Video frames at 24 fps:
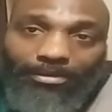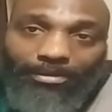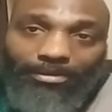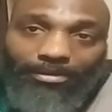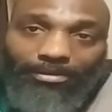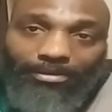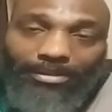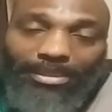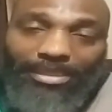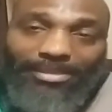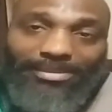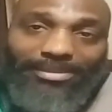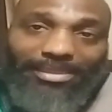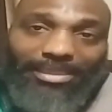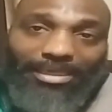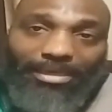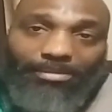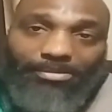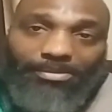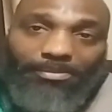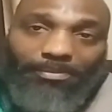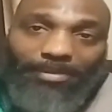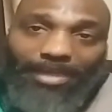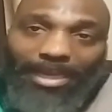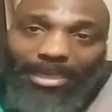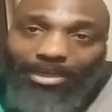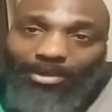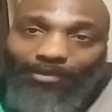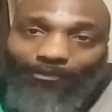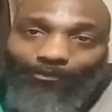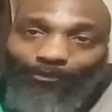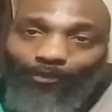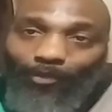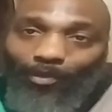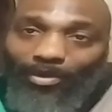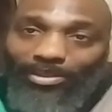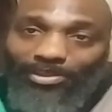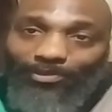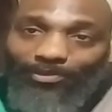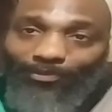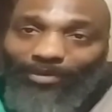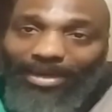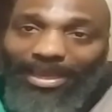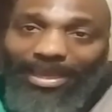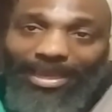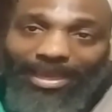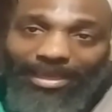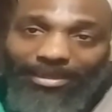they set up some kind of false
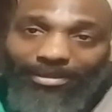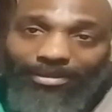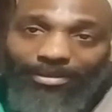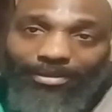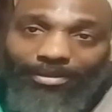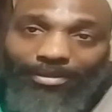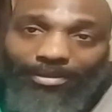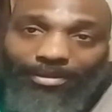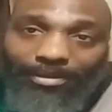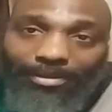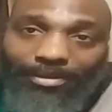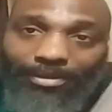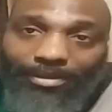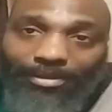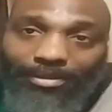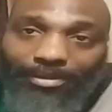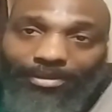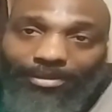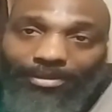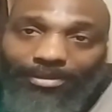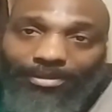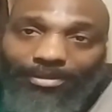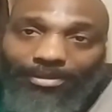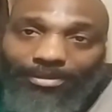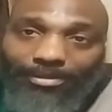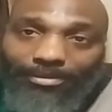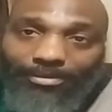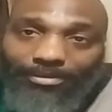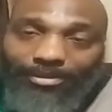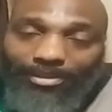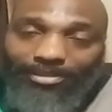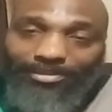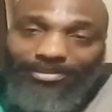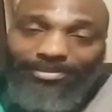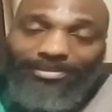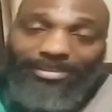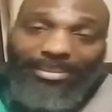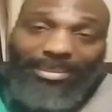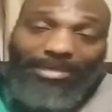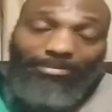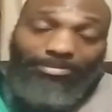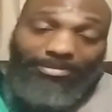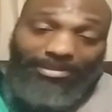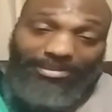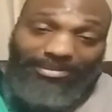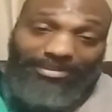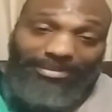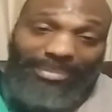flag to set
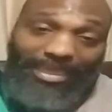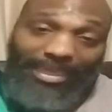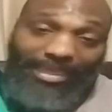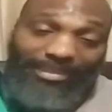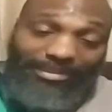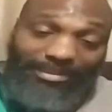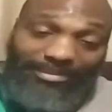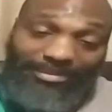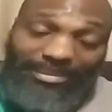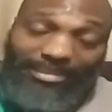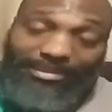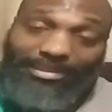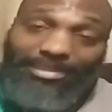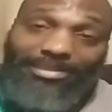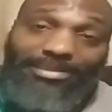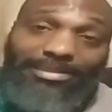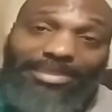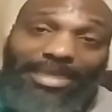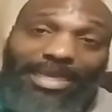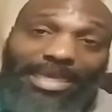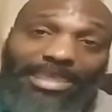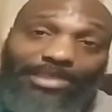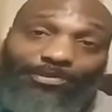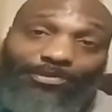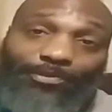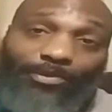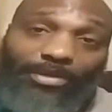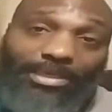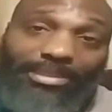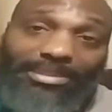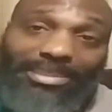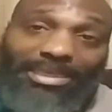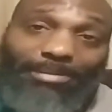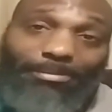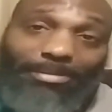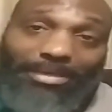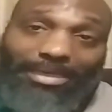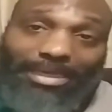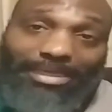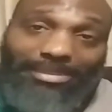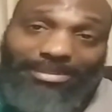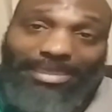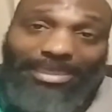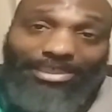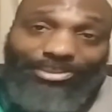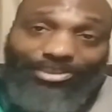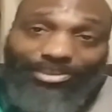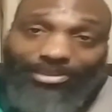the stage for the
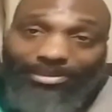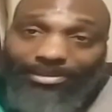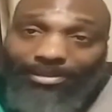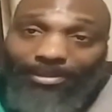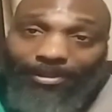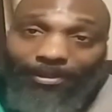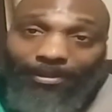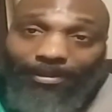demonization.